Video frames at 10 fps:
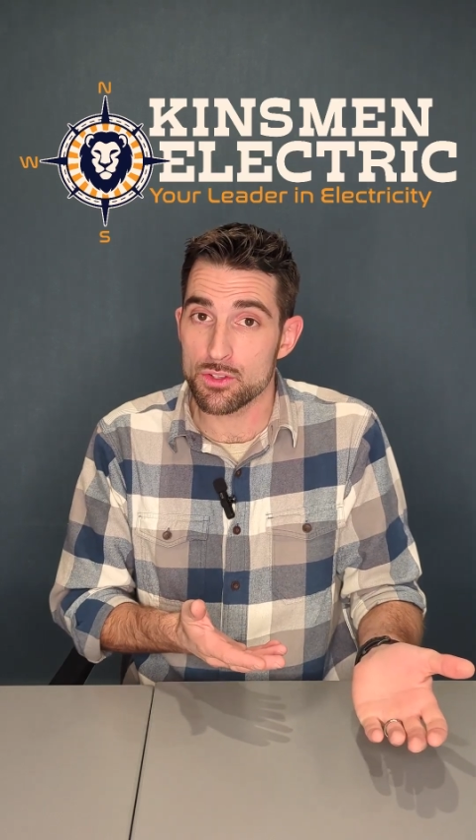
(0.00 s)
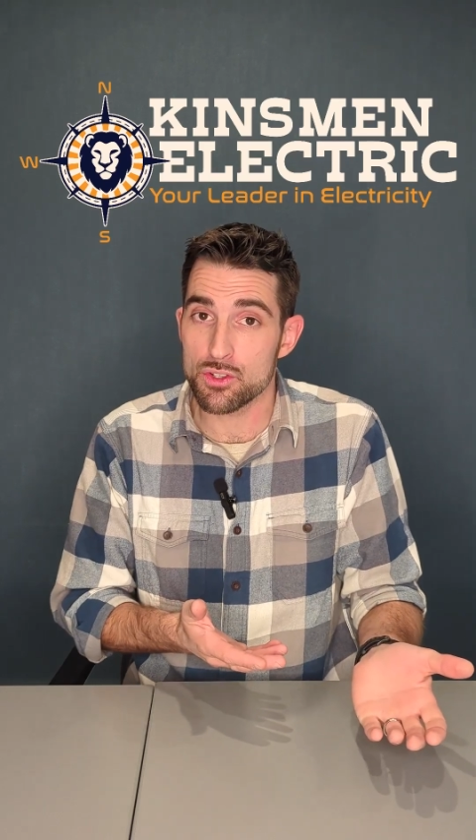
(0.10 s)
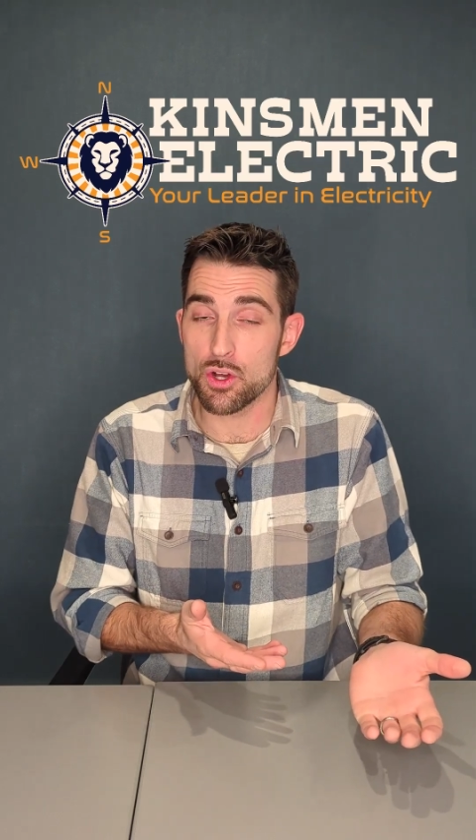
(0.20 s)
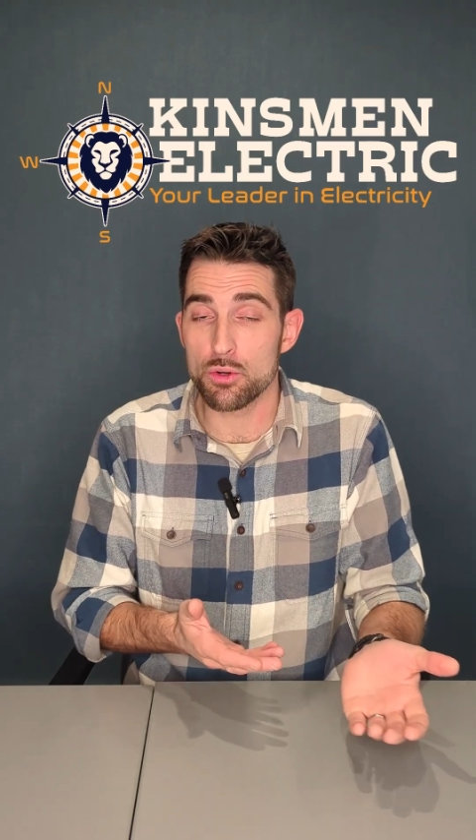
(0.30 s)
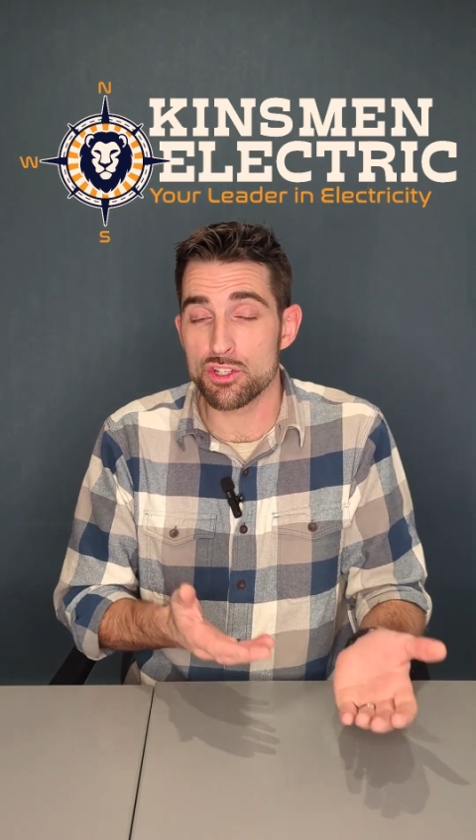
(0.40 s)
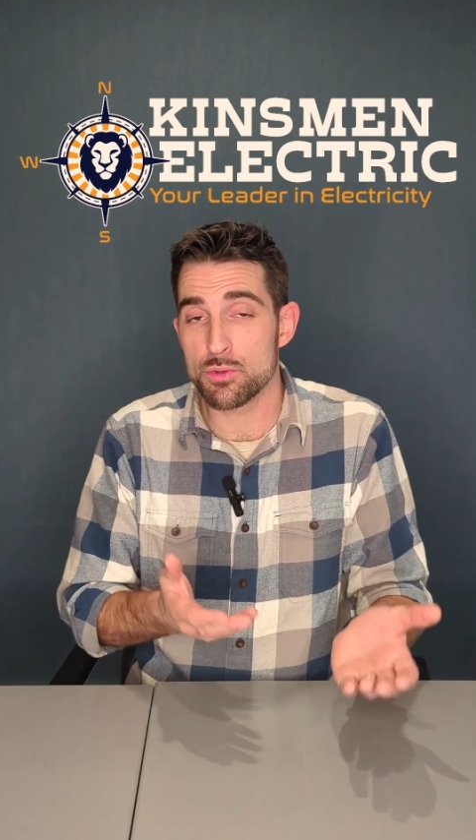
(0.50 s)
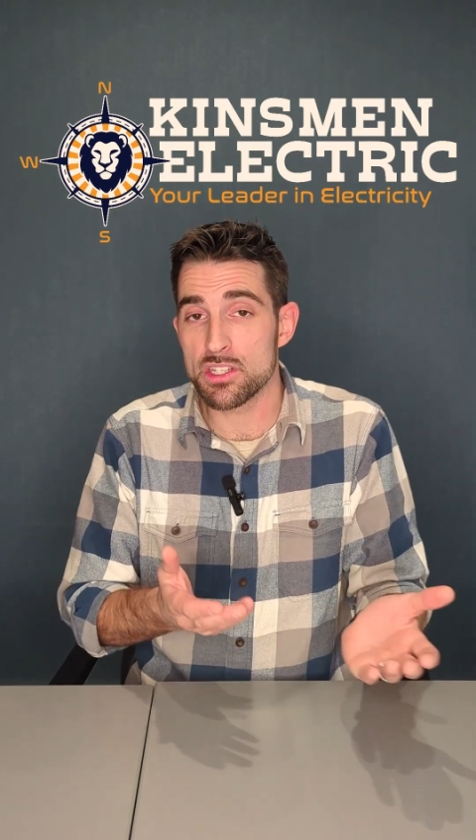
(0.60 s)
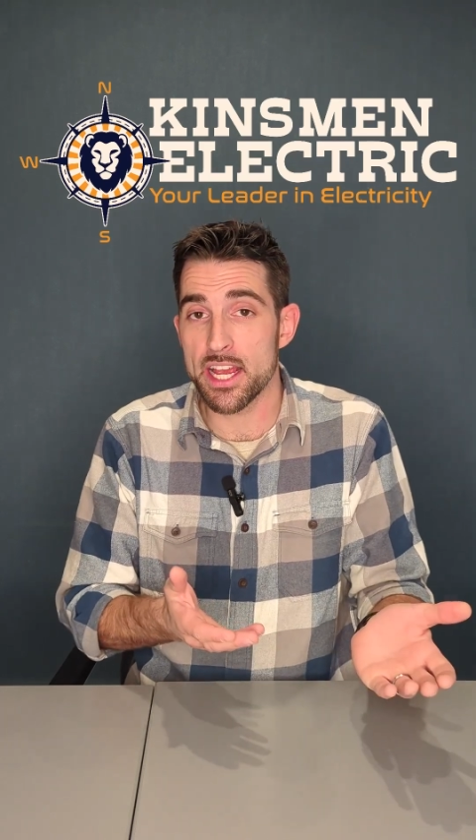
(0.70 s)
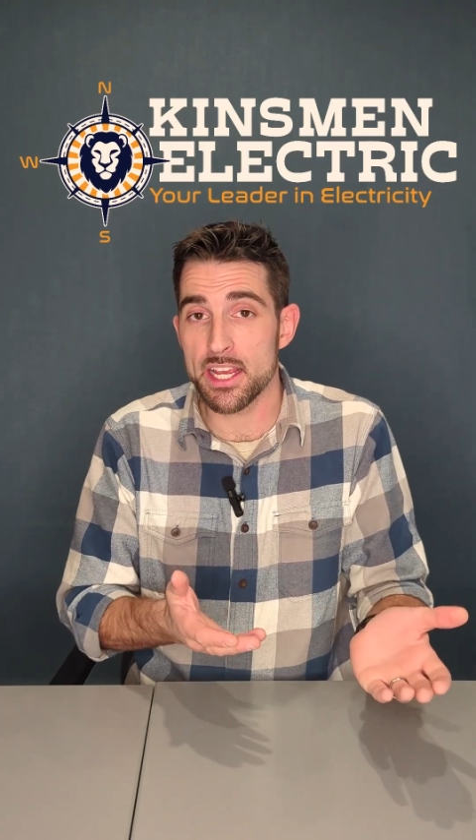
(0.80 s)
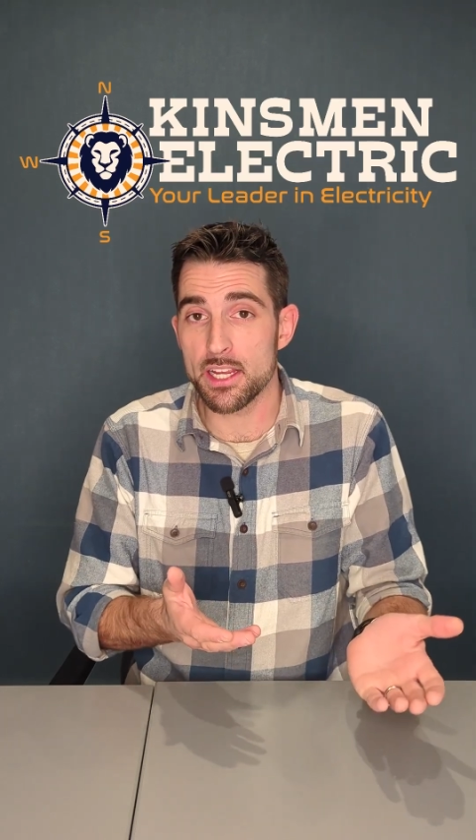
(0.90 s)
So she
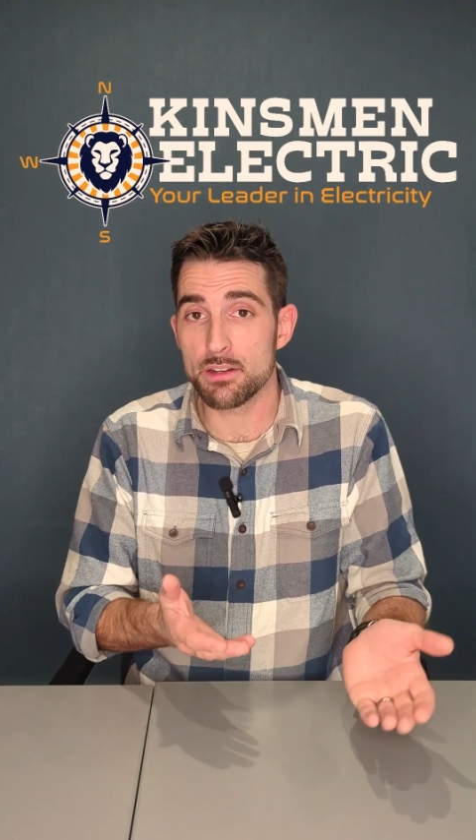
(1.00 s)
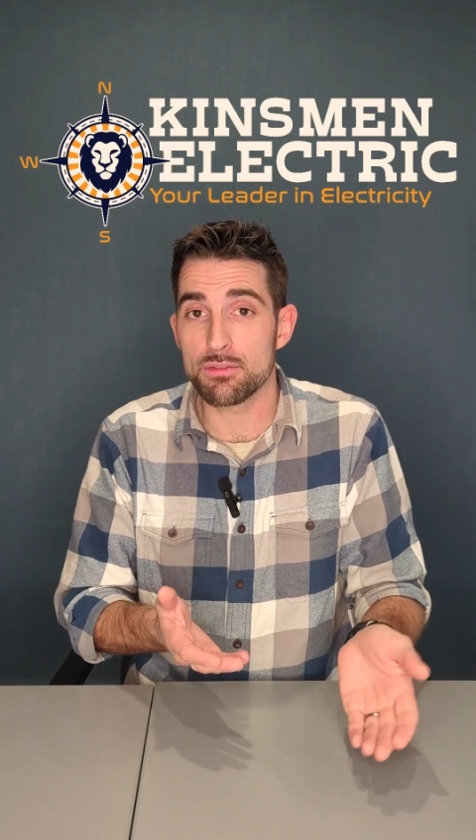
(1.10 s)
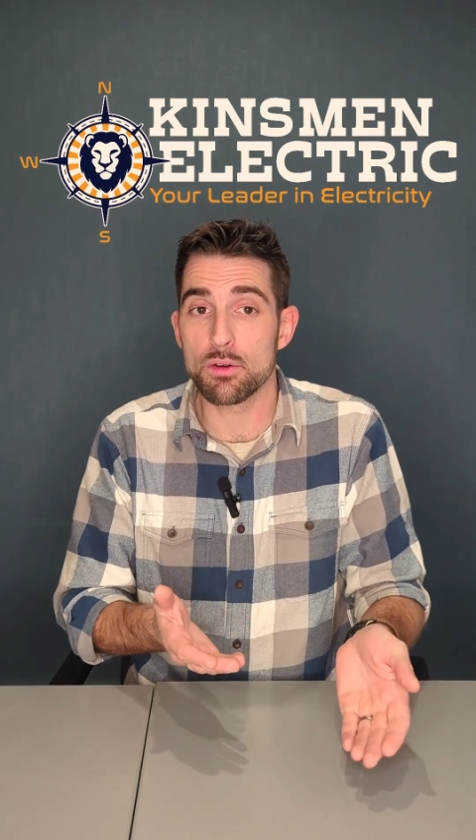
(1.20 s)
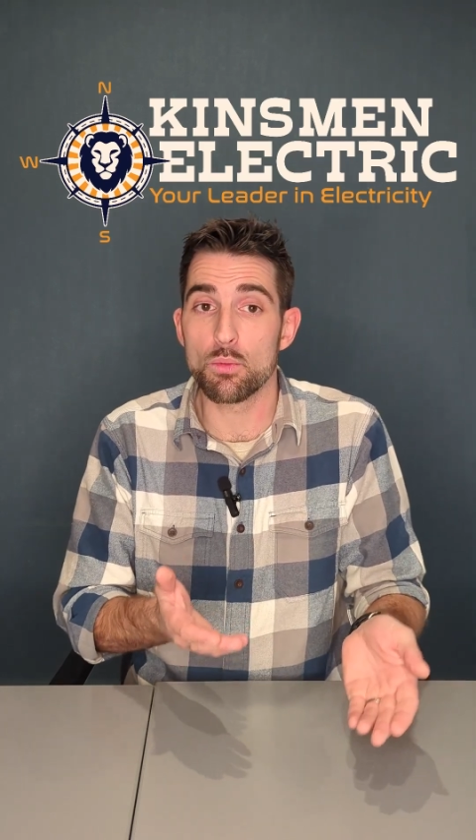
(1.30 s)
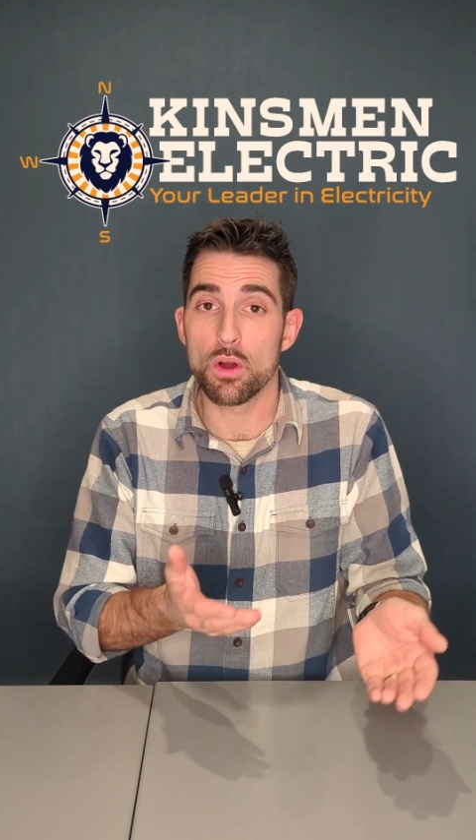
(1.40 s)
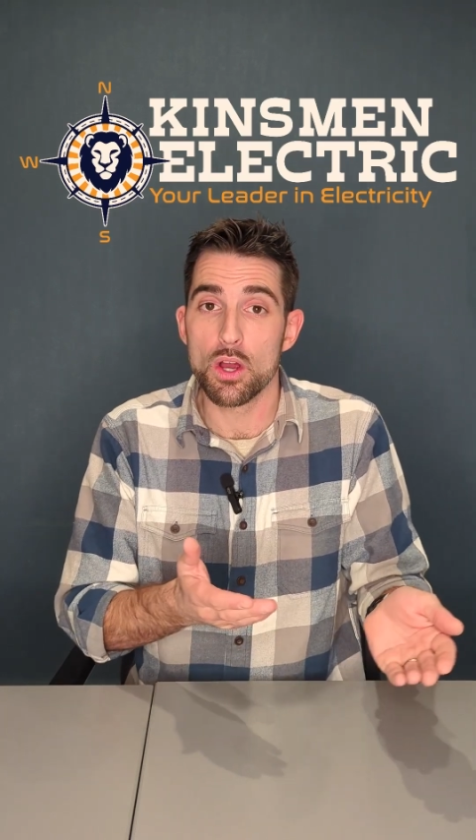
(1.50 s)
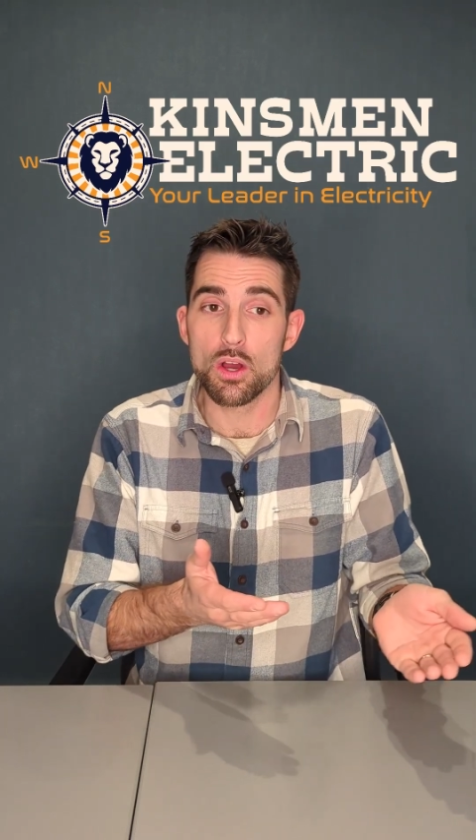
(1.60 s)
was taking it from